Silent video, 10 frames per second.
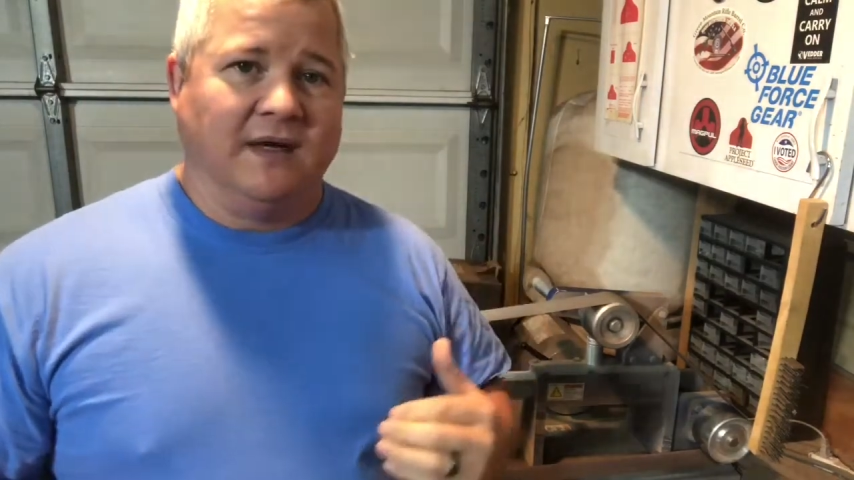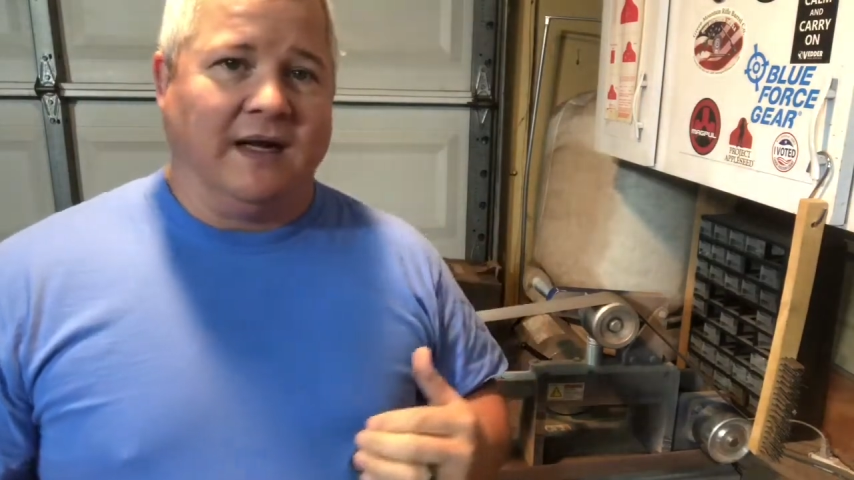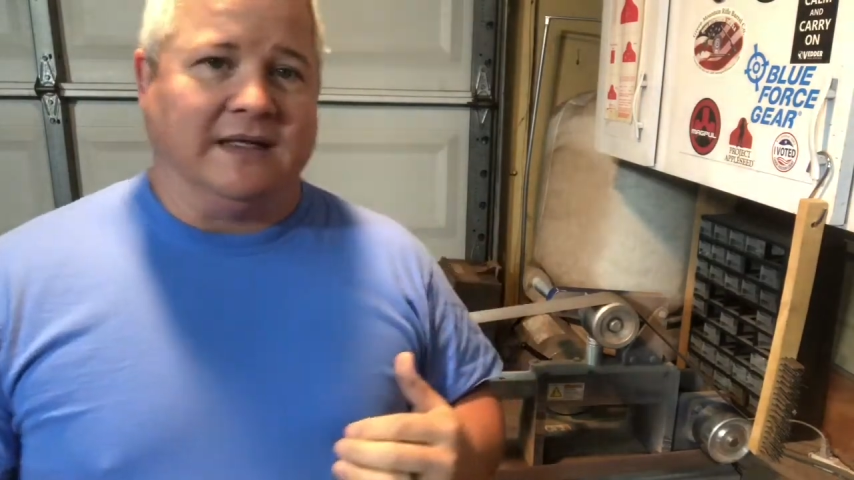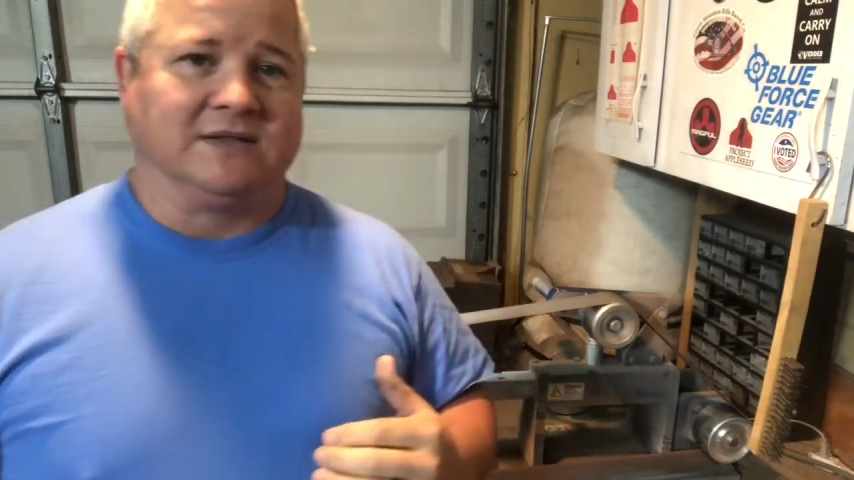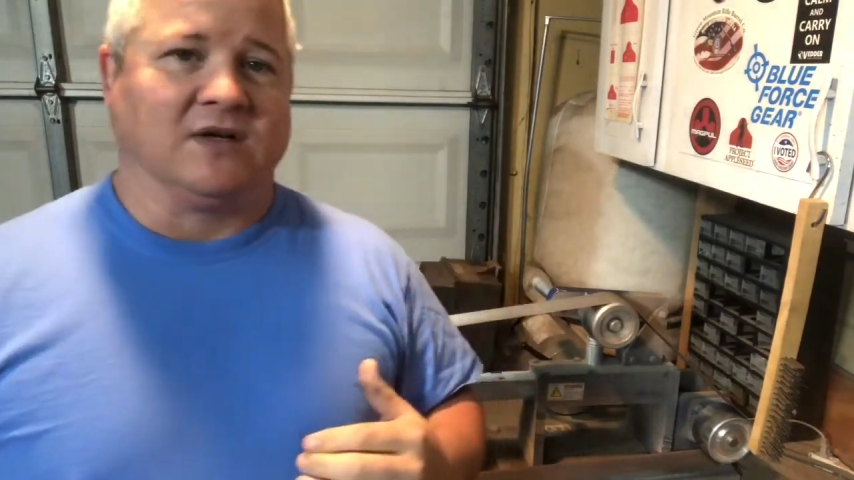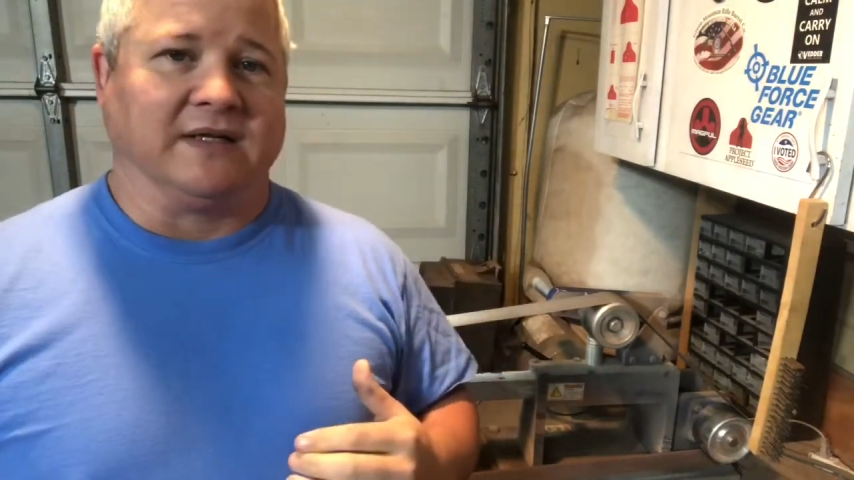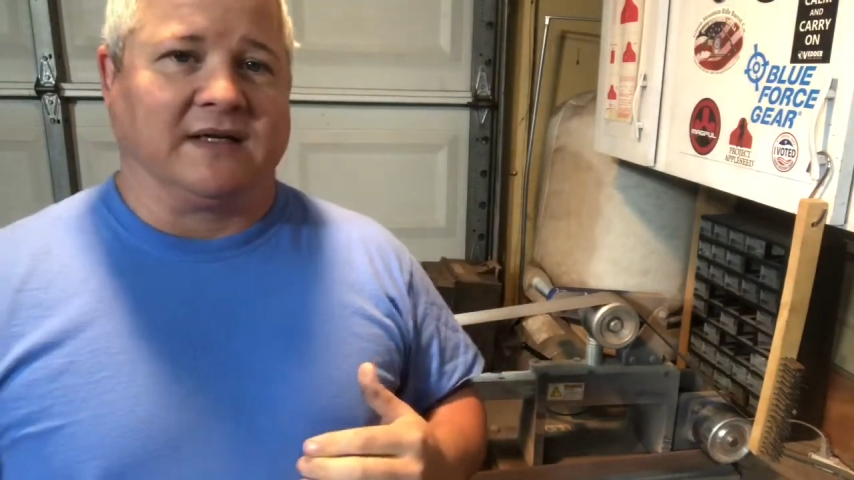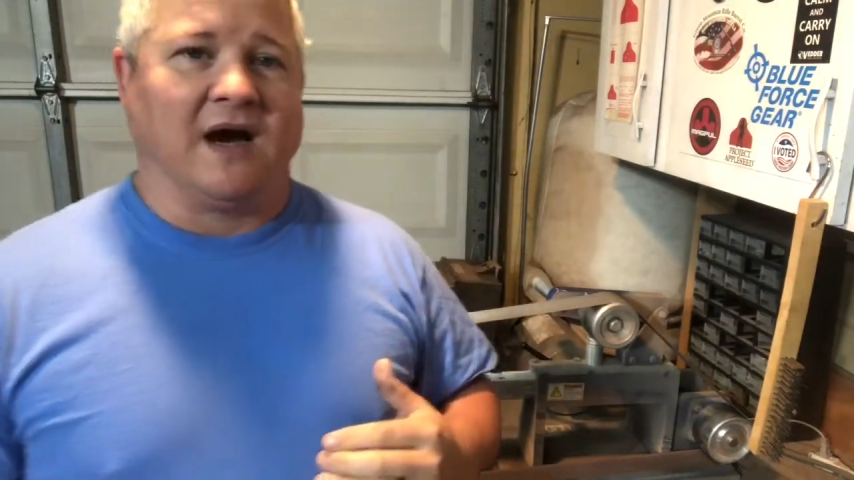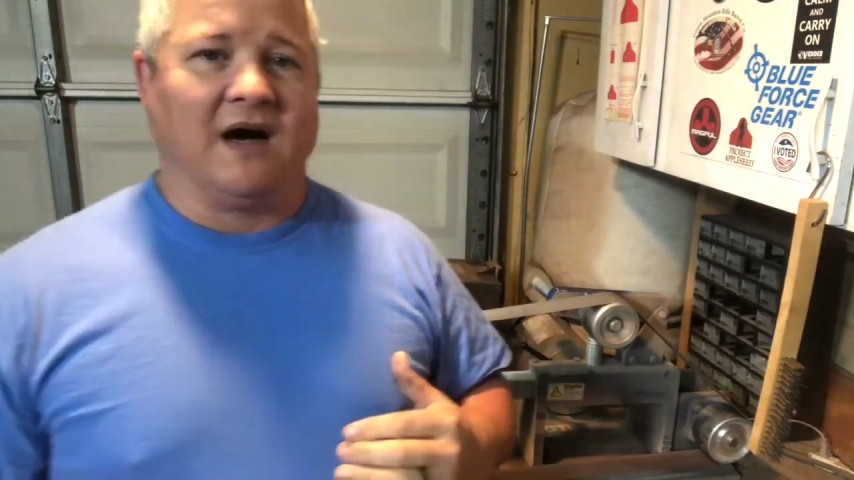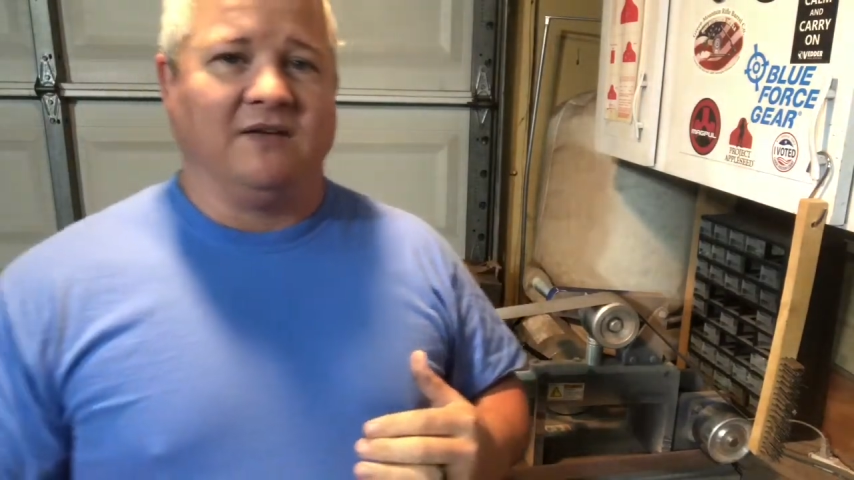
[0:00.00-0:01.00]
and it's called a
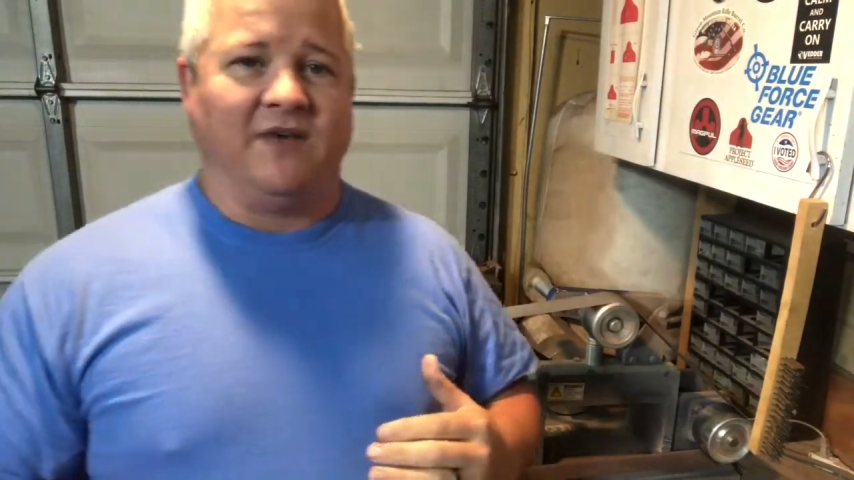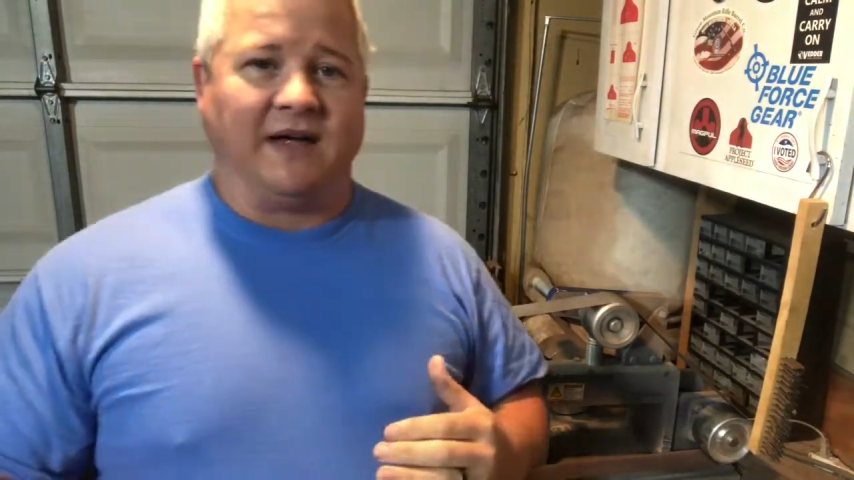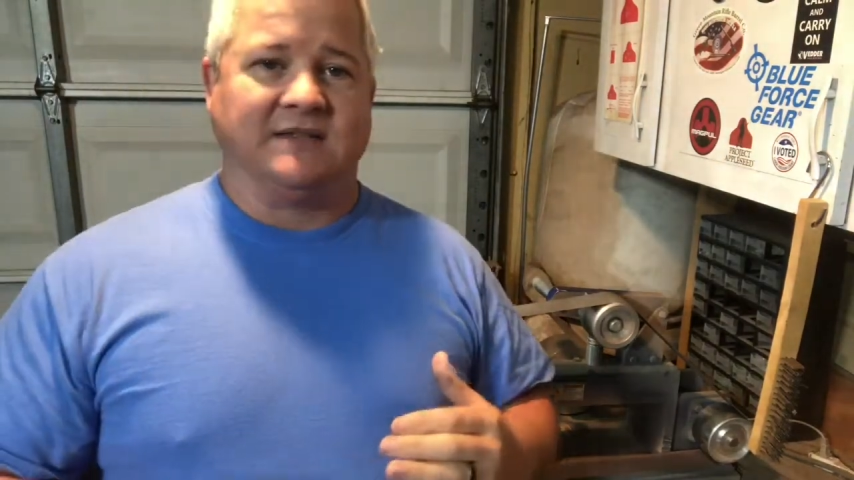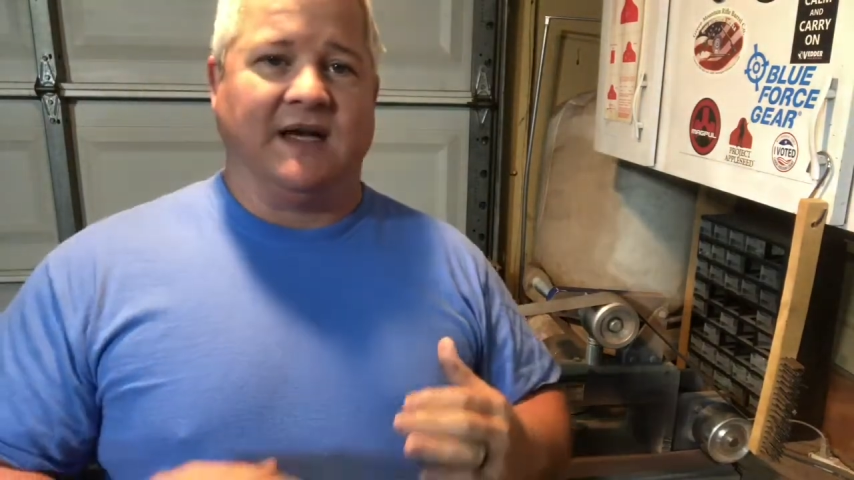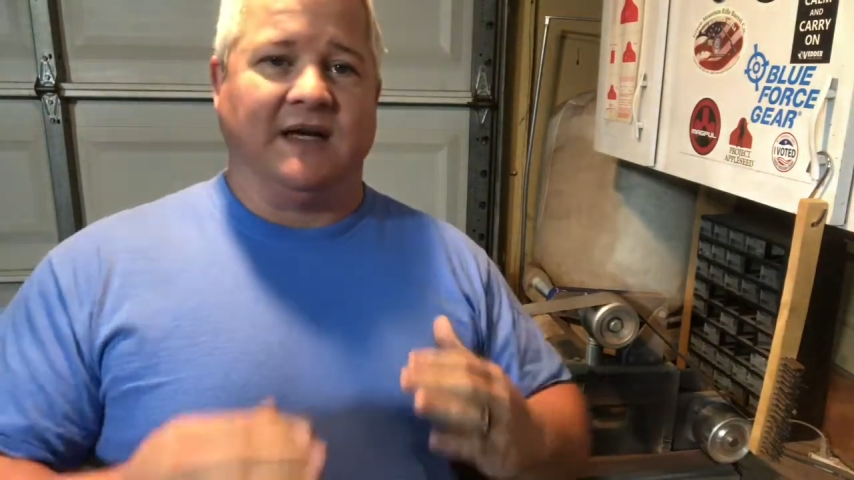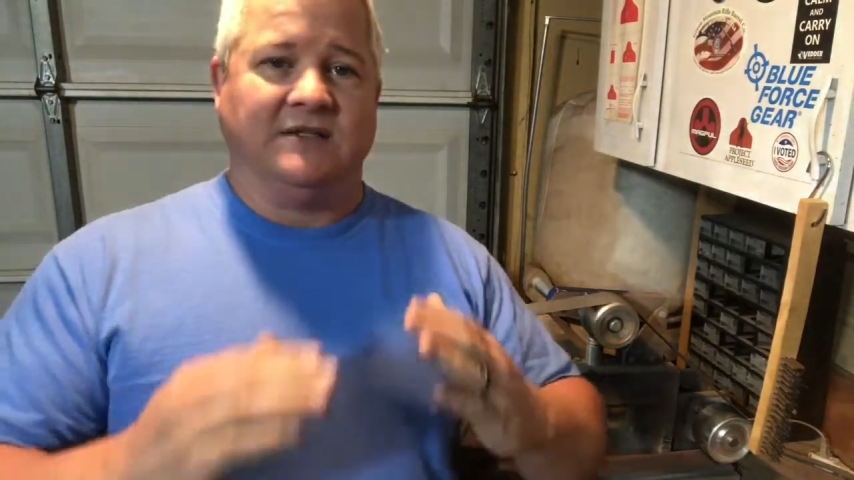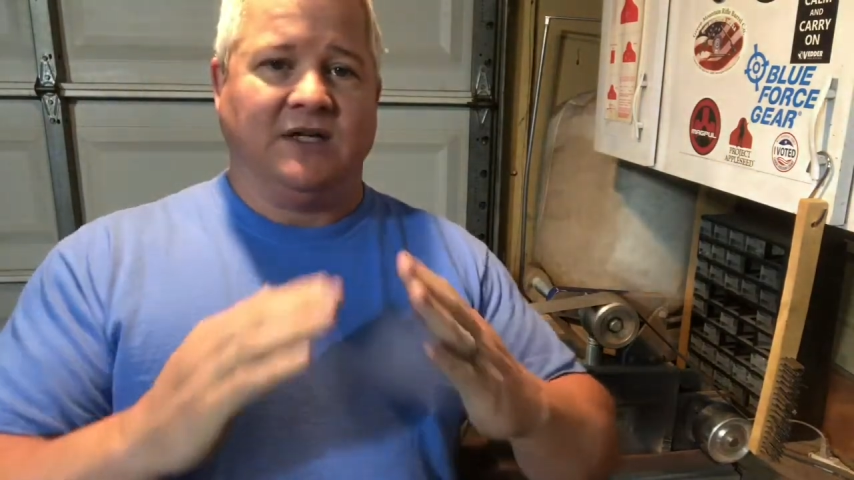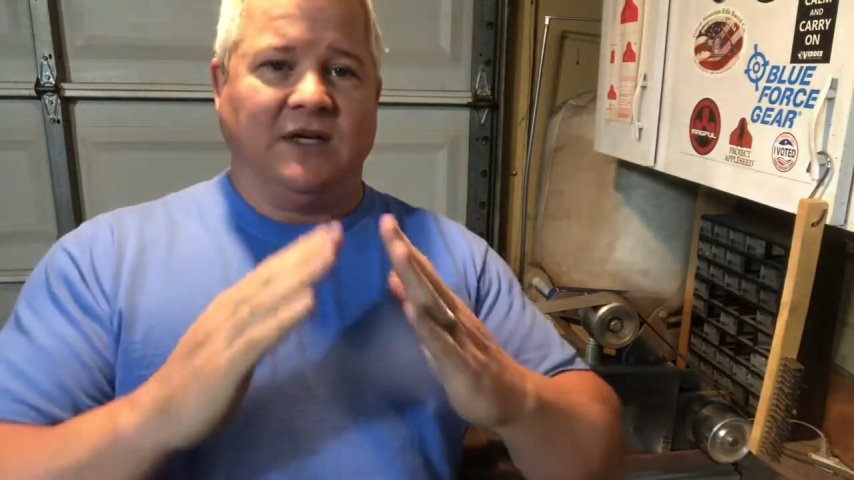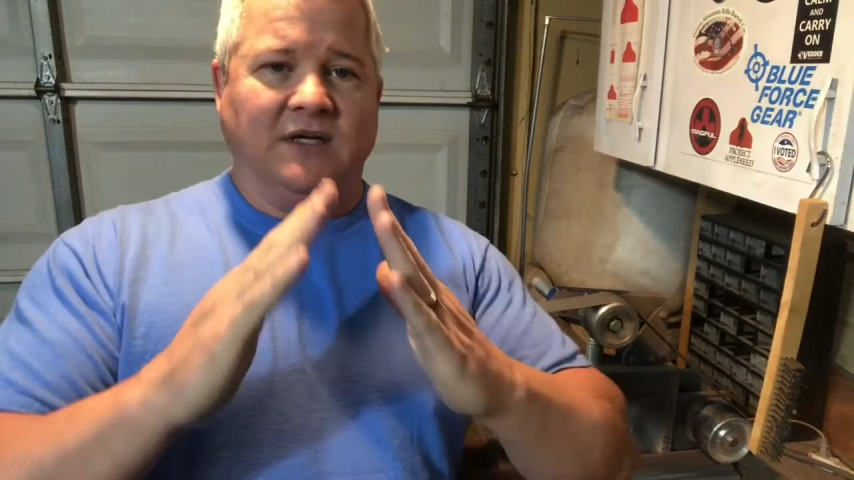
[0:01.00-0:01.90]
convex edge.